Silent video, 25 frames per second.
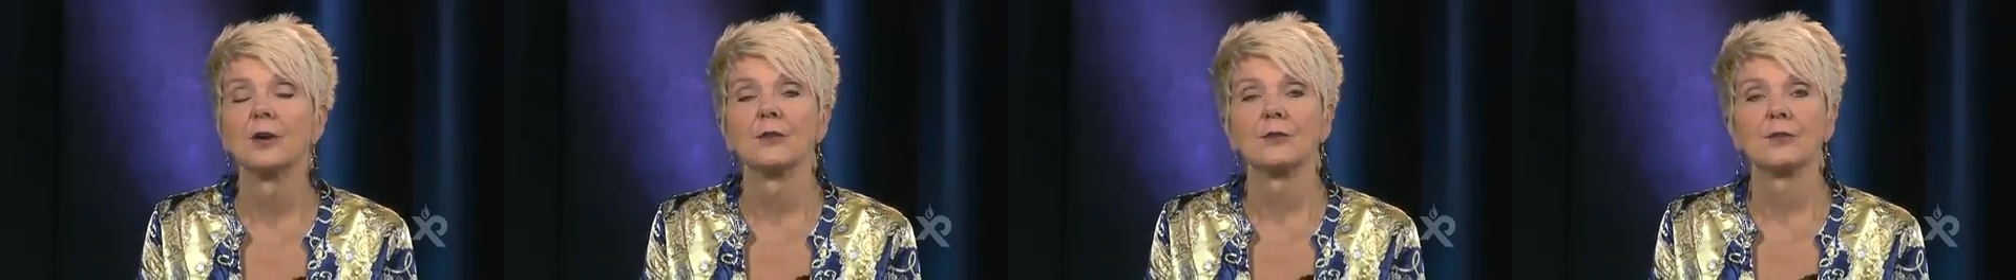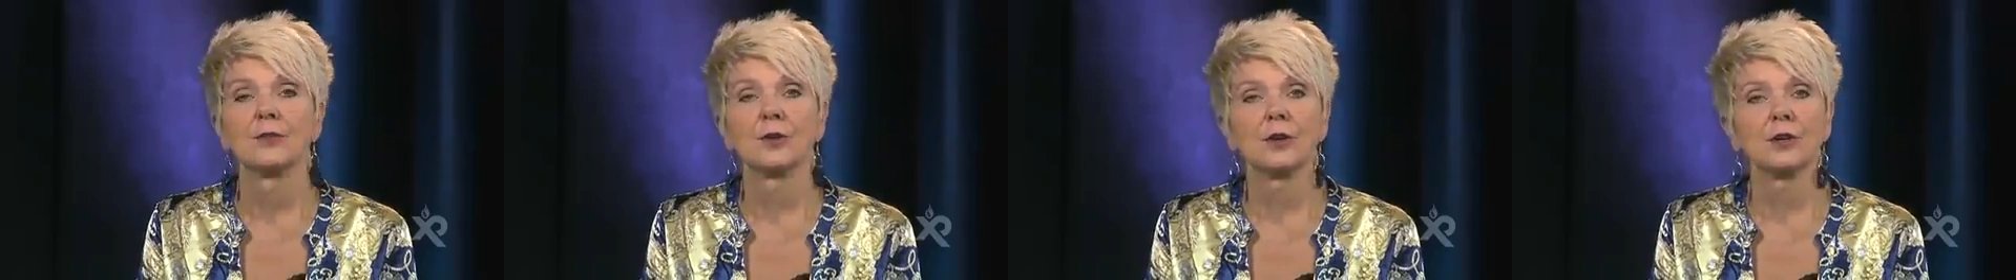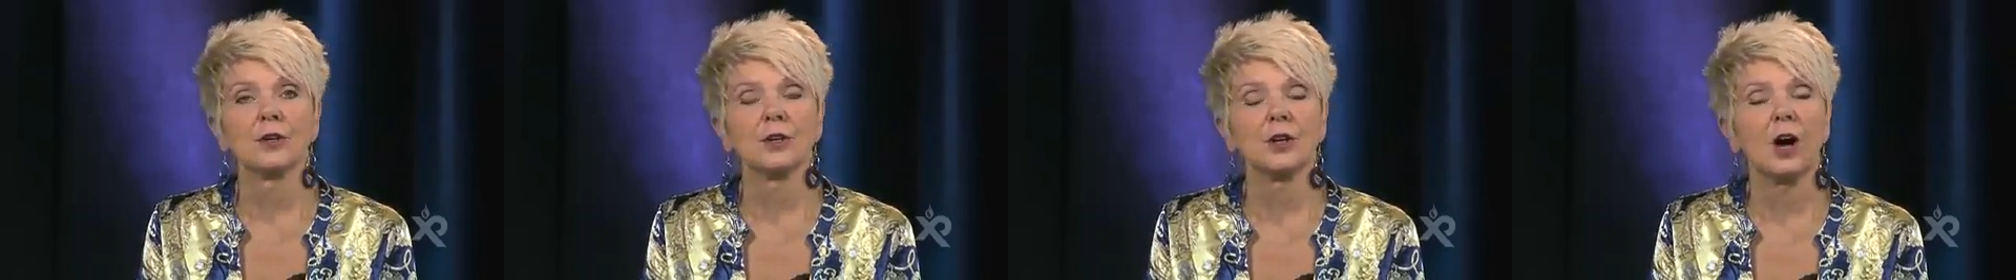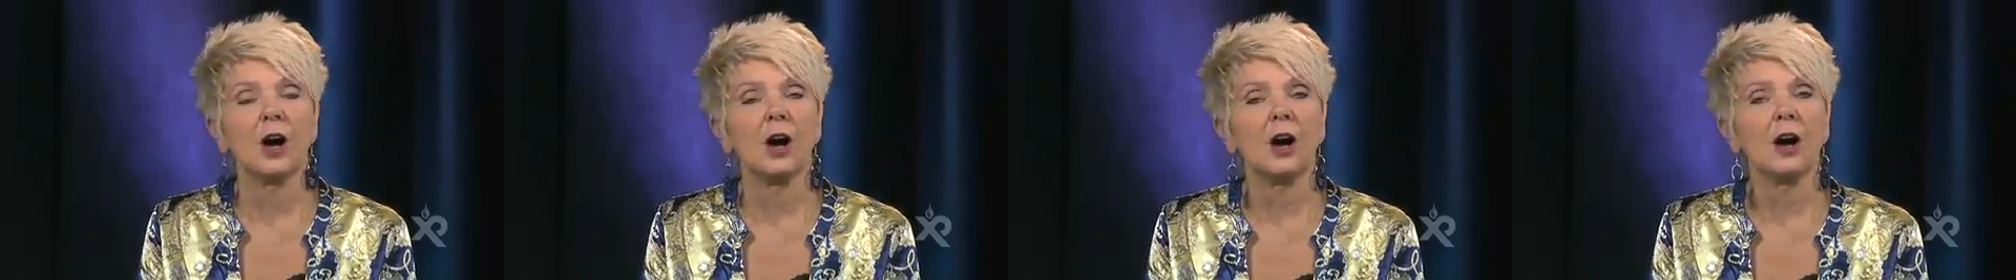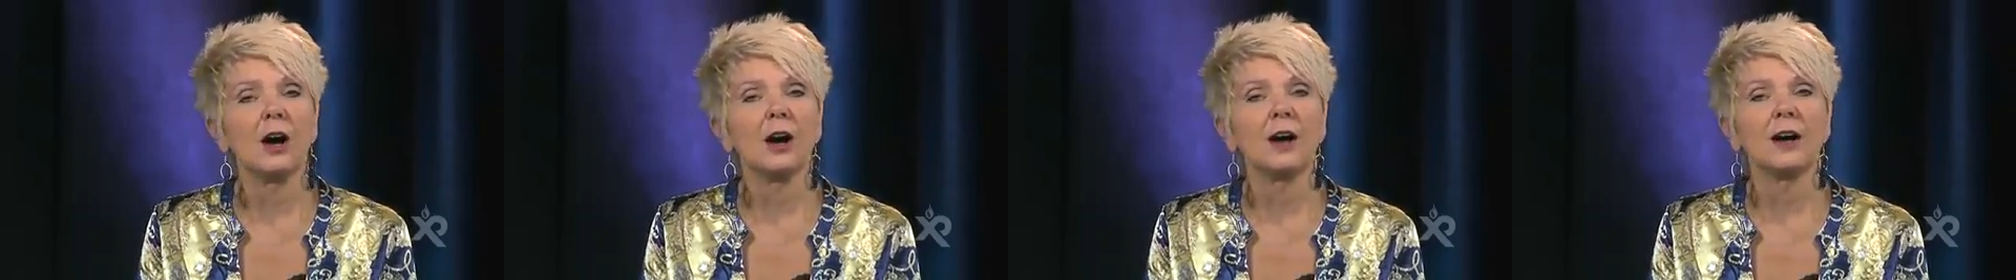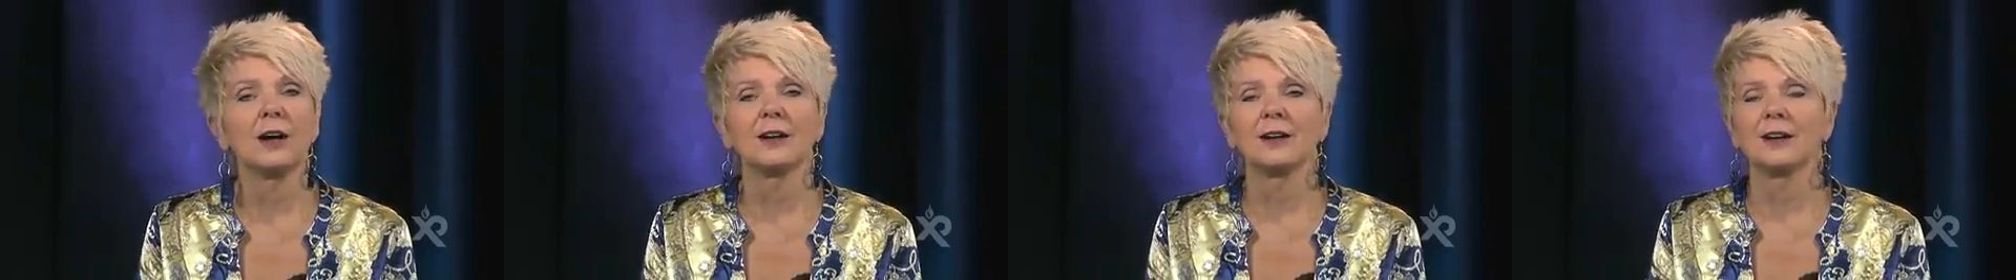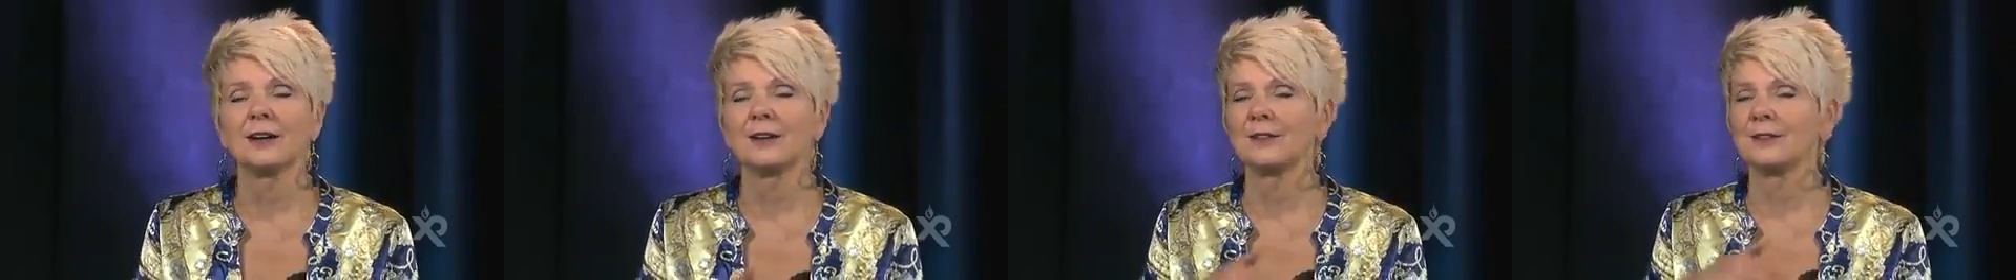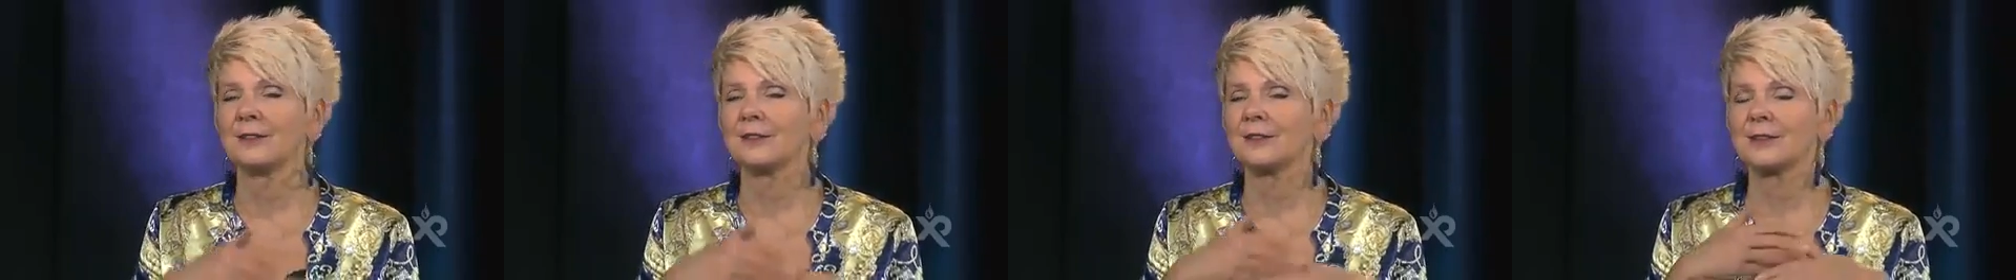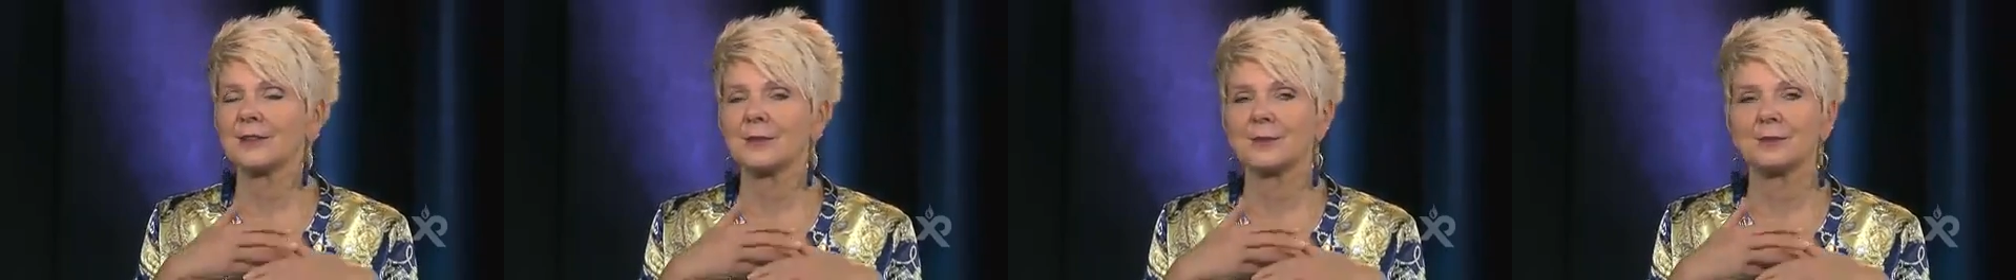for God
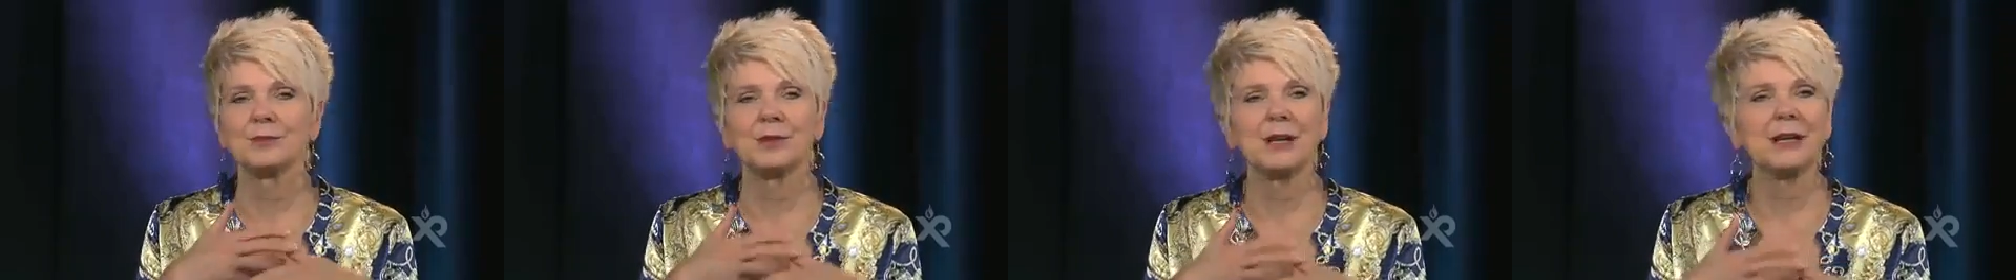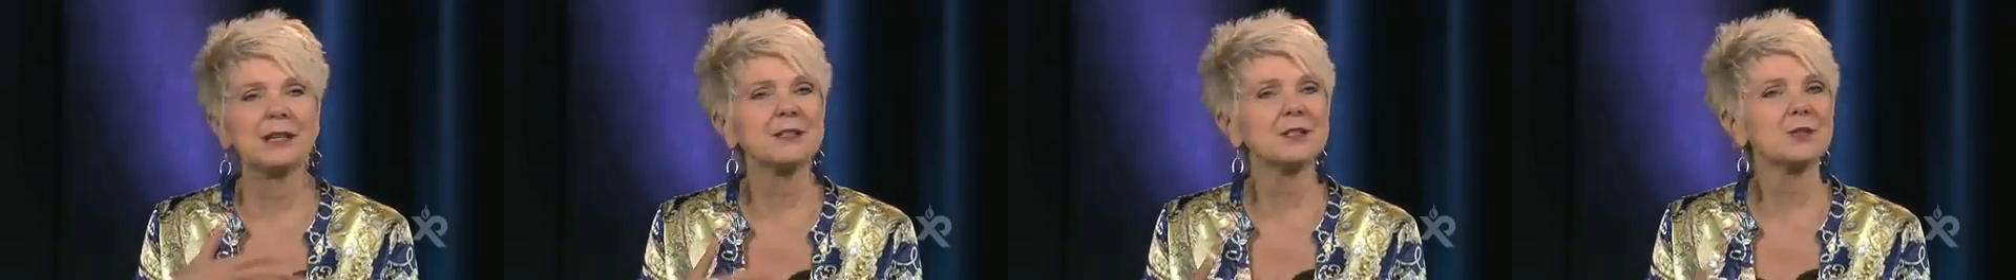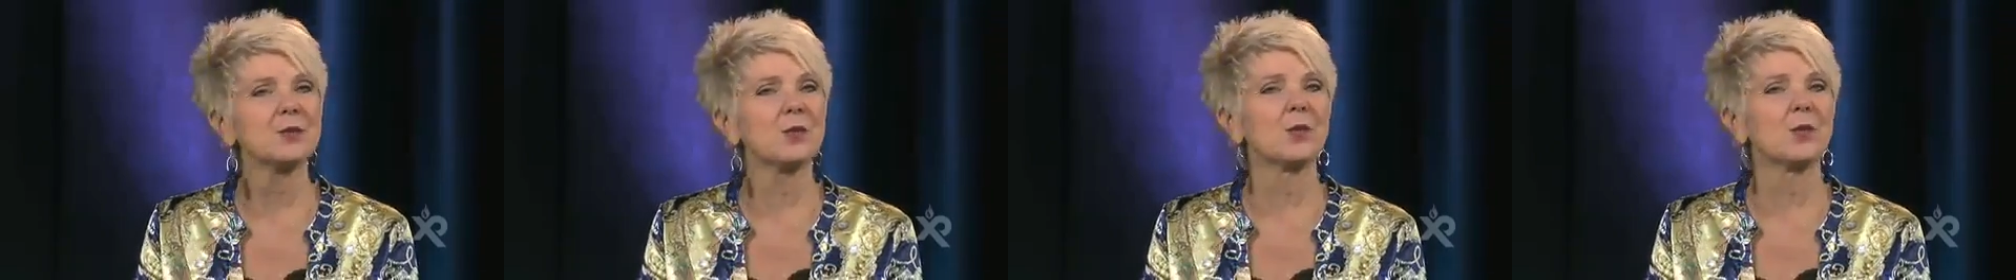and to bless